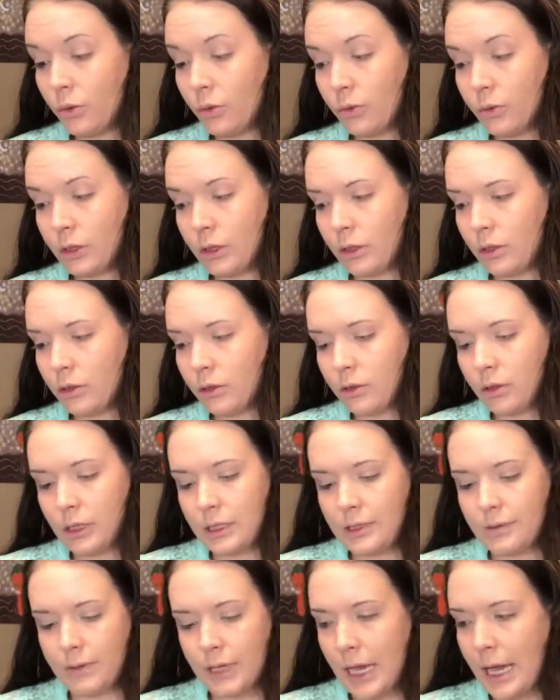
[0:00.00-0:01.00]
will
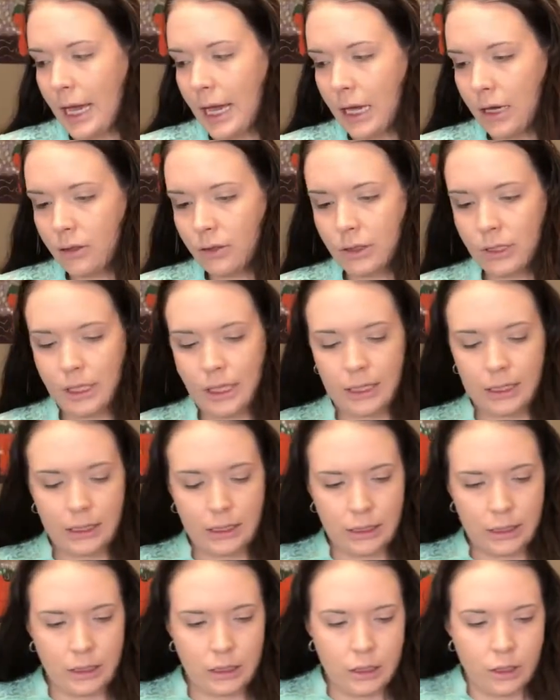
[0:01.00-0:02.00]
leave the house like
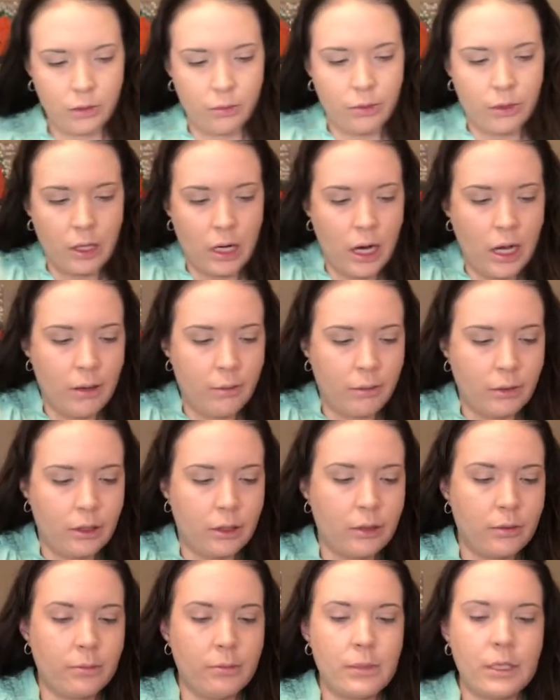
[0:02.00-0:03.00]
this, no
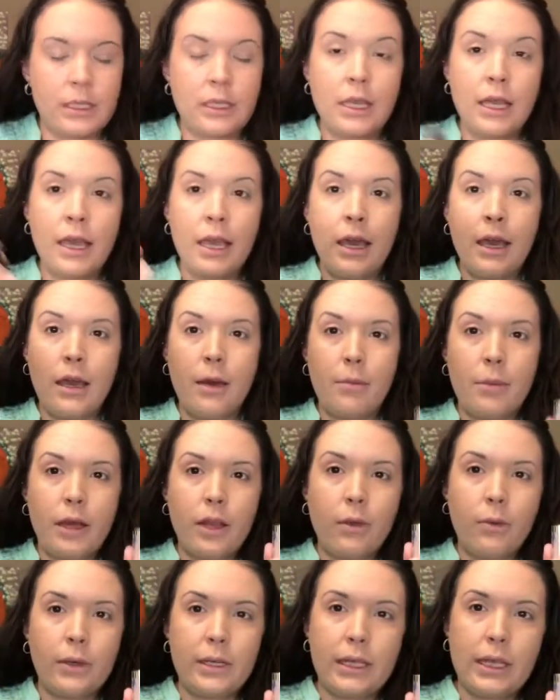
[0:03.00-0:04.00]
problems. And by
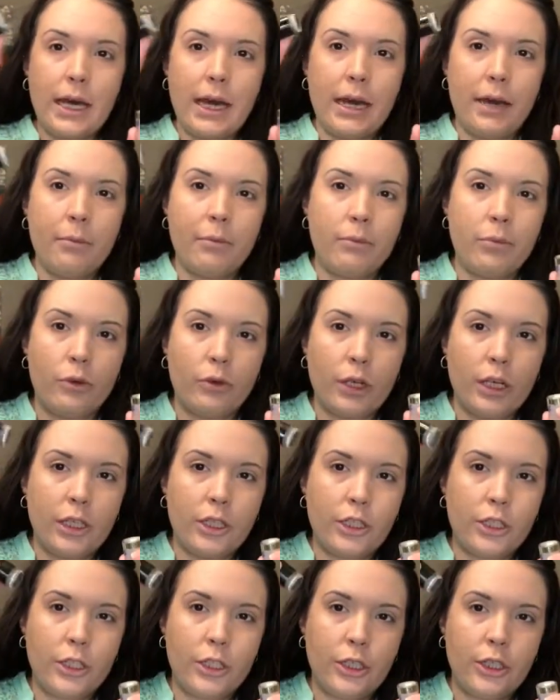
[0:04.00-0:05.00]
the way, that
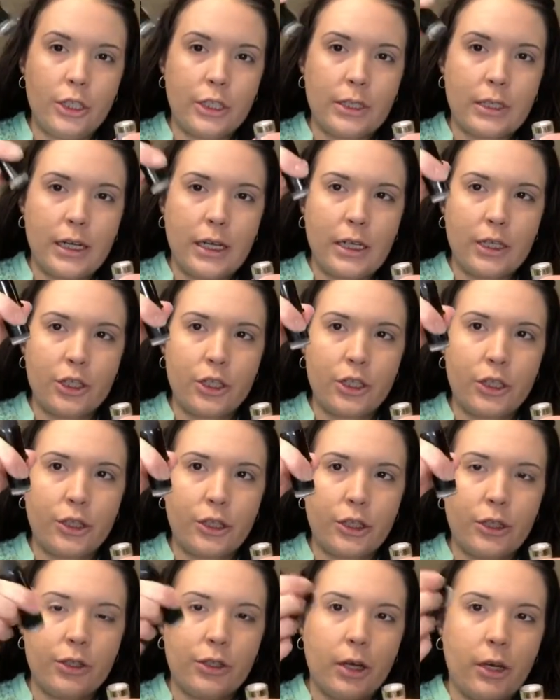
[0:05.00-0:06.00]
brush just kind of
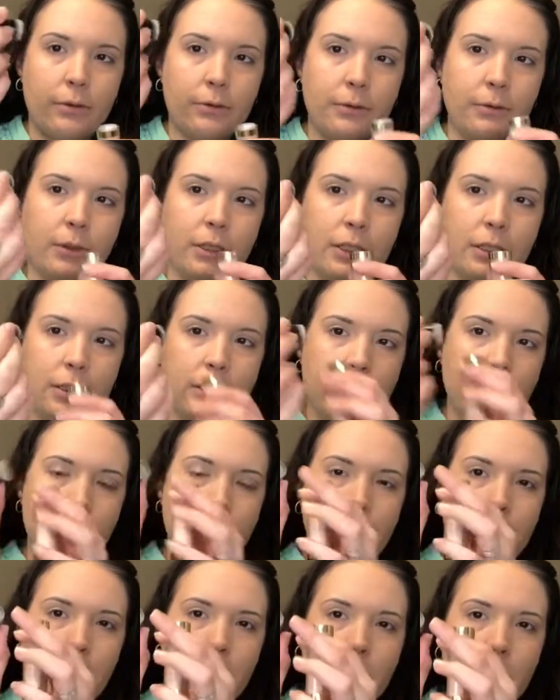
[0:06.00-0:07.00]
screws off of here. There's
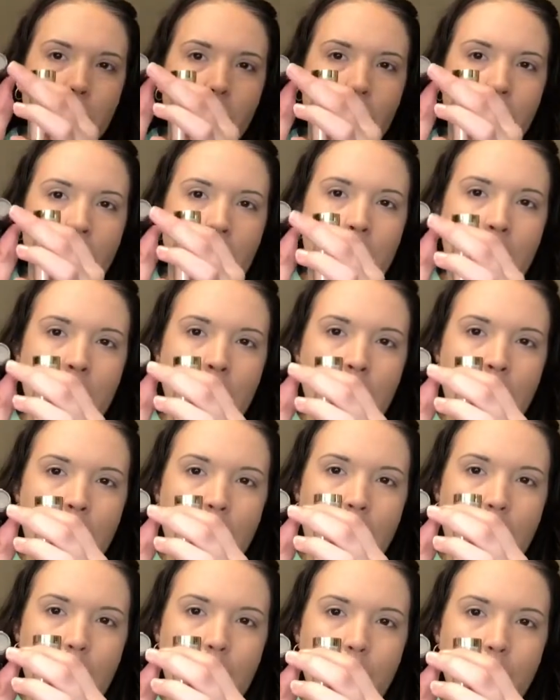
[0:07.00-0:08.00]
like a little
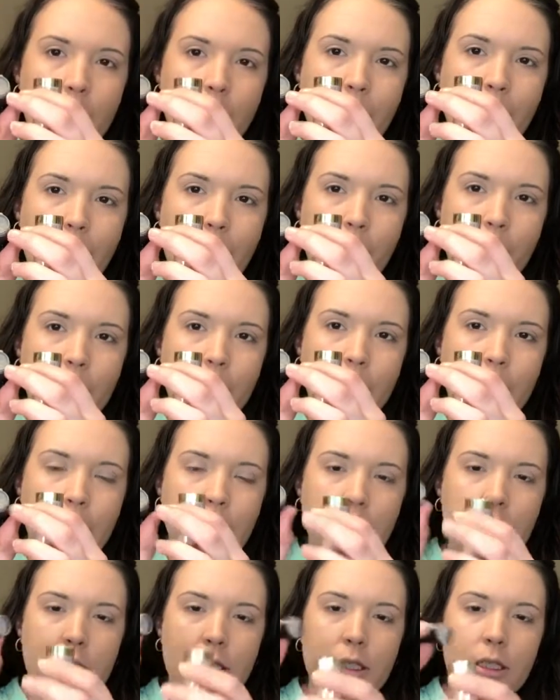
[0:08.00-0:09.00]
um, powder
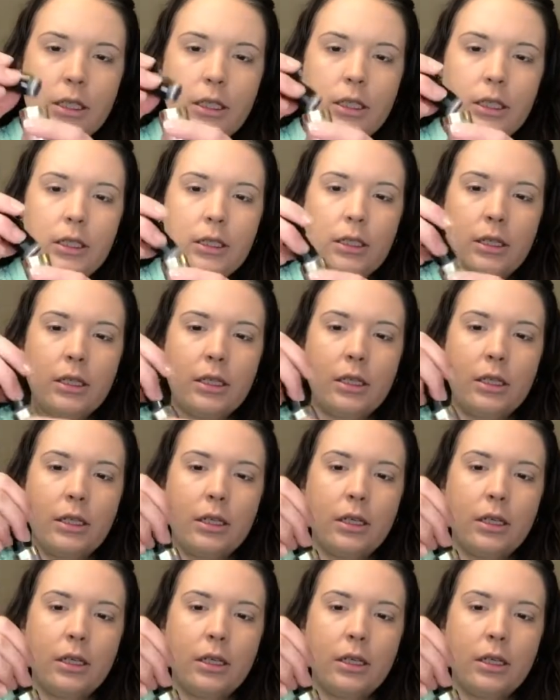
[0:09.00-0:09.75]
insert